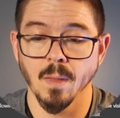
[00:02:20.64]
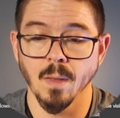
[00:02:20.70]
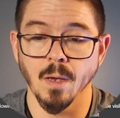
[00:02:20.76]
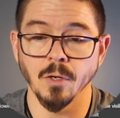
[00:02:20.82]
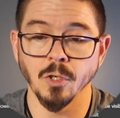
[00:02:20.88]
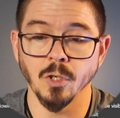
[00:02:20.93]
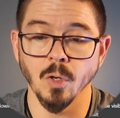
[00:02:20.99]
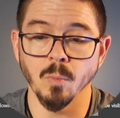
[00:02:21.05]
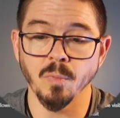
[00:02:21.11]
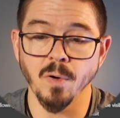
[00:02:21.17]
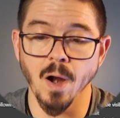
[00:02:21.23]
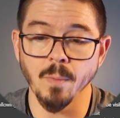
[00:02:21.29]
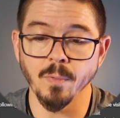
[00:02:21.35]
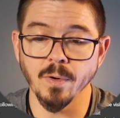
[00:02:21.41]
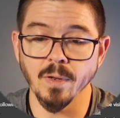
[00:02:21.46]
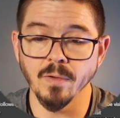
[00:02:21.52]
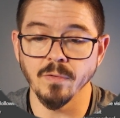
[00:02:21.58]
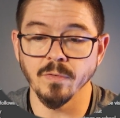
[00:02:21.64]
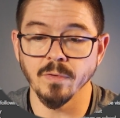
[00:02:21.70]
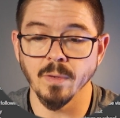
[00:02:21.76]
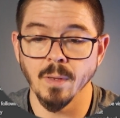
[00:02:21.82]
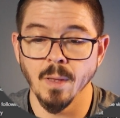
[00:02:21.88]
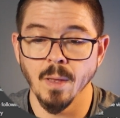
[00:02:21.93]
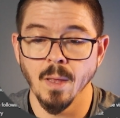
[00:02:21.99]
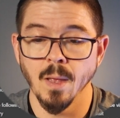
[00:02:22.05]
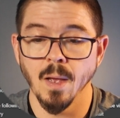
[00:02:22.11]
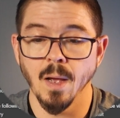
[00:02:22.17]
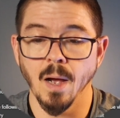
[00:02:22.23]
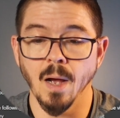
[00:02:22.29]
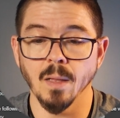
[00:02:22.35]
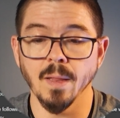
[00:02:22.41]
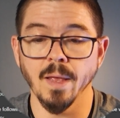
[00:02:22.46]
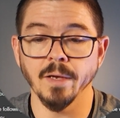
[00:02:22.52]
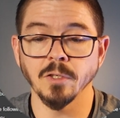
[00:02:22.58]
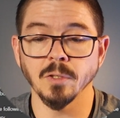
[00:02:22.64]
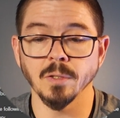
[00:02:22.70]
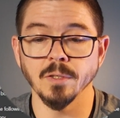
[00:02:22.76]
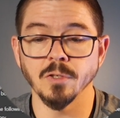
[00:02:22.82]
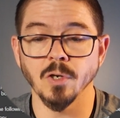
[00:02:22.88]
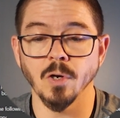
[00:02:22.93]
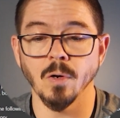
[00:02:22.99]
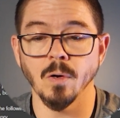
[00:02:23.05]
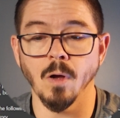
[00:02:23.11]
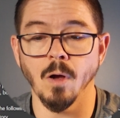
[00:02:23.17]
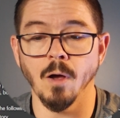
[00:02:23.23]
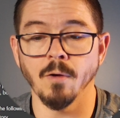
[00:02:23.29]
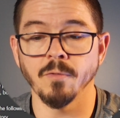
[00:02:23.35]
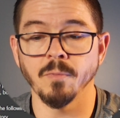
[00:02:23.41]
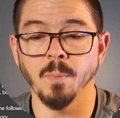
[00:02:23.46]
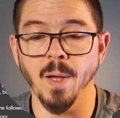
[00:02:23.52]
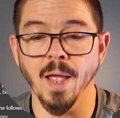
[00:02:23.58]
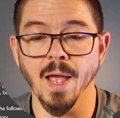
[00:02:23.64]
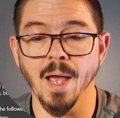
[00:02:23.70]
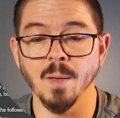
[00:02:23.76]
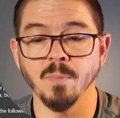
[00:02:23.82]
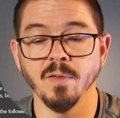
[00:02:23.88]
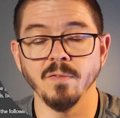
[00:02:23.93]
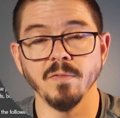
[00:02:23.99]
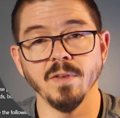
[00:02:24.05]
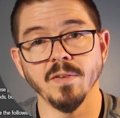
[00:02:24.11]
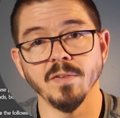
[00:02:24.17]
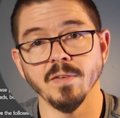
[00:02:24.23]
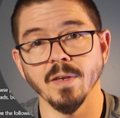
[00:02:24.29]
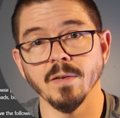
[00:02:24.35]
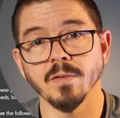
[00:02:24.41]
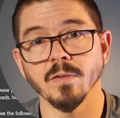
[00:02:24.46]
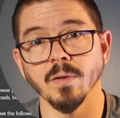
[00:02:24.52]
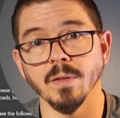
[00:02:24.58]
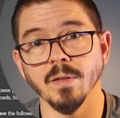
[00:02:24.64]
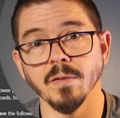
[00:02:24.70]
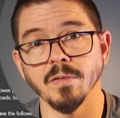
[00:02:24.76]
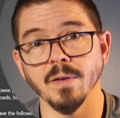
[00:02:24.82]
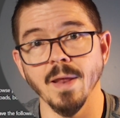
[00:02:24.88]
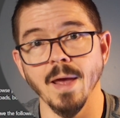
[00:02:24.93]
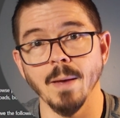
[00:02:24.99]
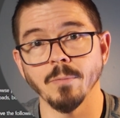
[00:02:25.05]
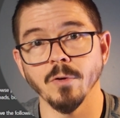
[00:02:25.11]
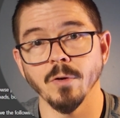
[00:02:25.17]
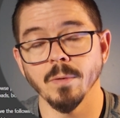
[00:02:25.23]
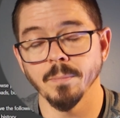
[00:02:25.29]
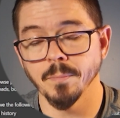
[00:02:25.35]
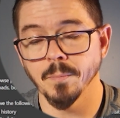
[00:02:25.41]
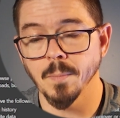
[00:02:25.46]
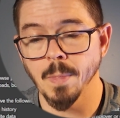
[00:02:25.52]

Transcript: I show properties. I'll actually turn off my IPv6 on this adapter,